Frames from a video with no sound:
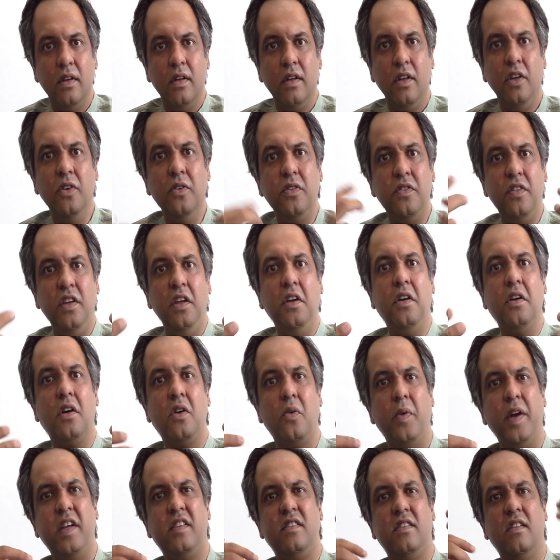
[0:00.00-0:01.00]
You seek a
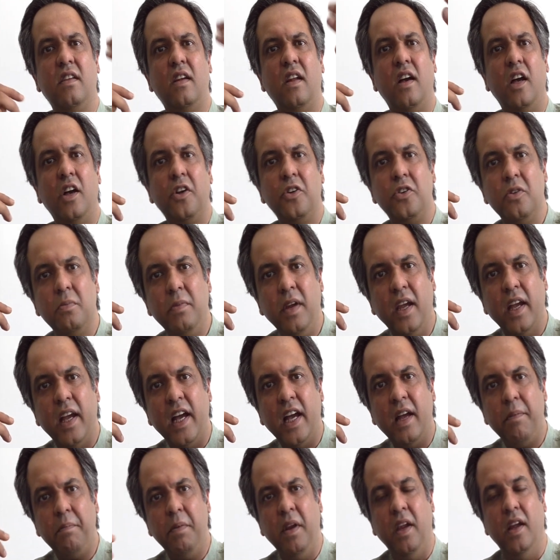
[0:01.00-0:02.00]
question, how to be
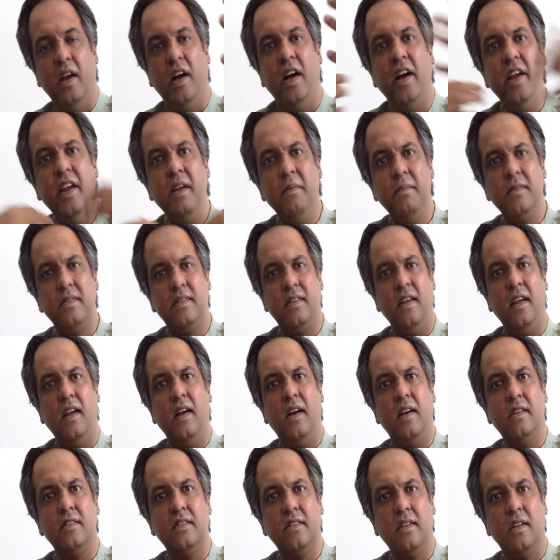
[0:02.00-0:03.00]
happy. I am saying,
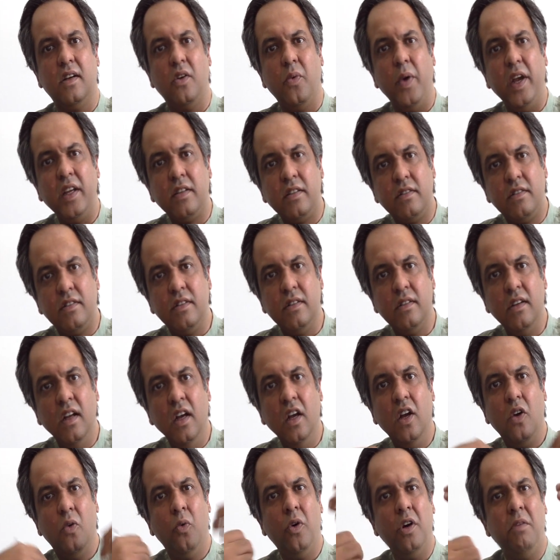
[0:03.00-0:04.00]
ask the question,
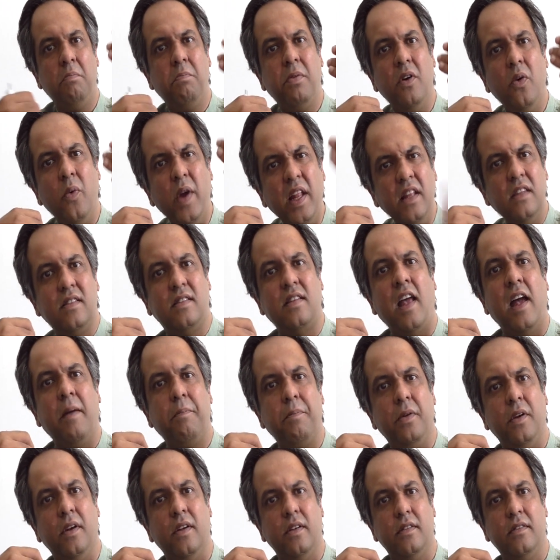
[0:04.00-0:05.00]
what prevents
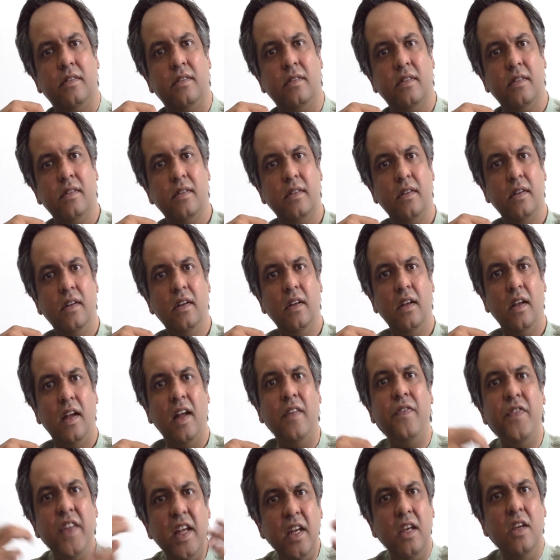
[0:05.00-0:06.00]
happiness?
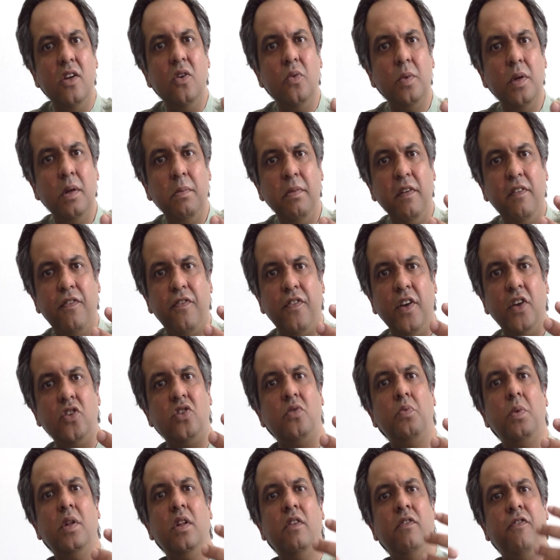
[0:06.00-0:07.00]
And then you will be
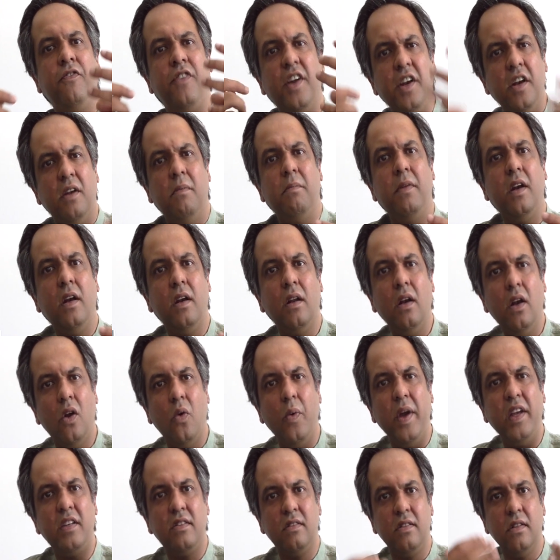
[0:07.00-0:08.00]
faced with the fundamental
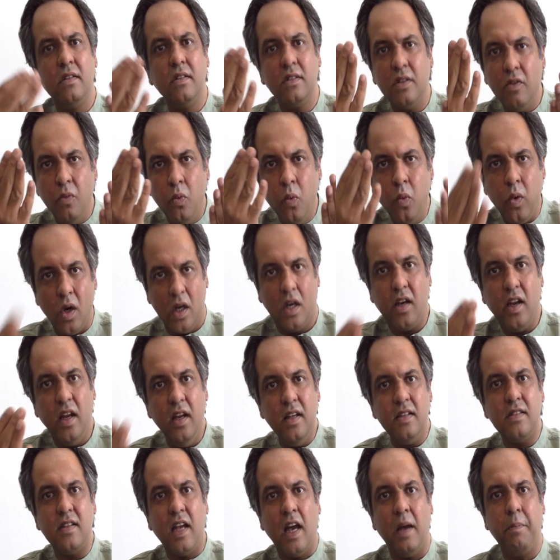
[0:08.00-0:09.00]
questions of what
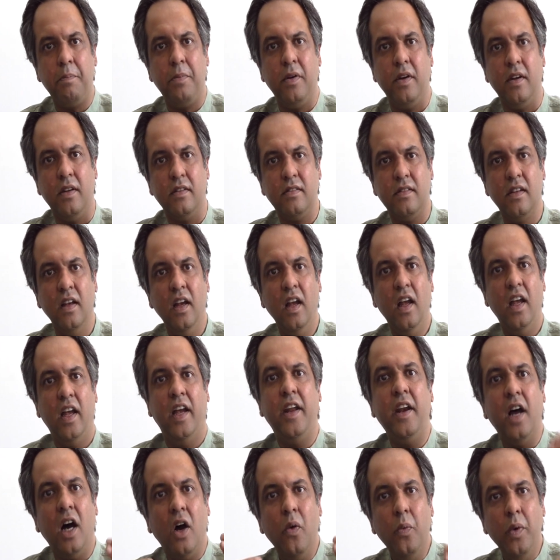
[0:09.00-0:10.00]
is happiness
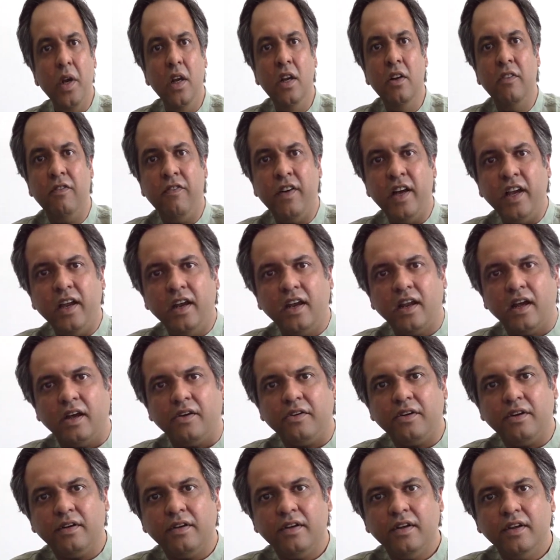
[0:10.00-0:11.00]
and how will you find
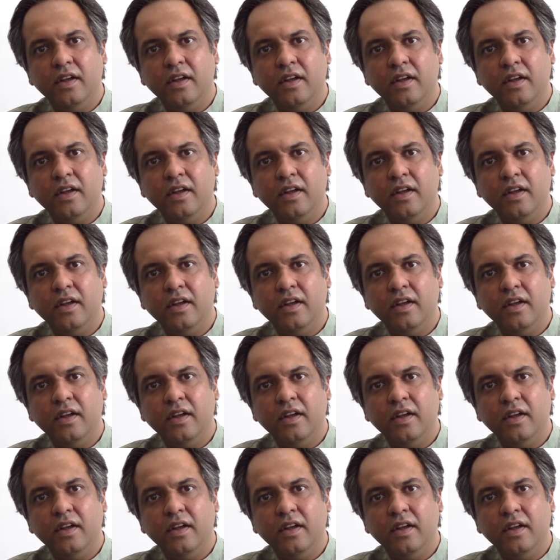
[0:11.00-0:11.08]
out?